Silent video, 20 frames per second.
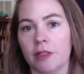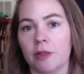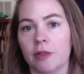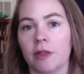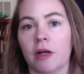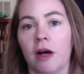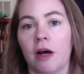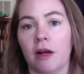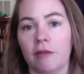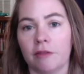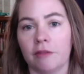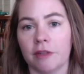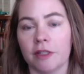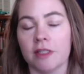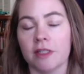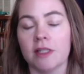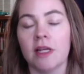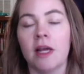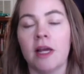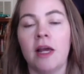to a
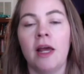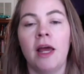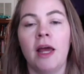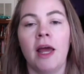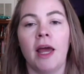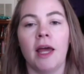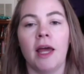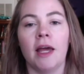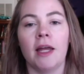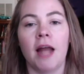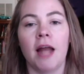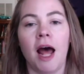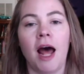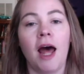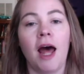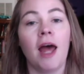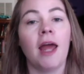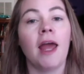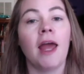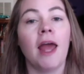conference and
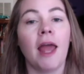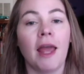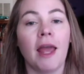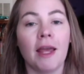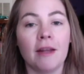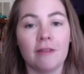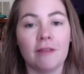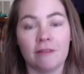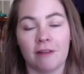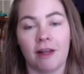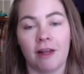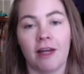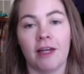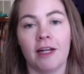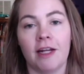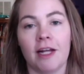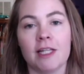I hate flying.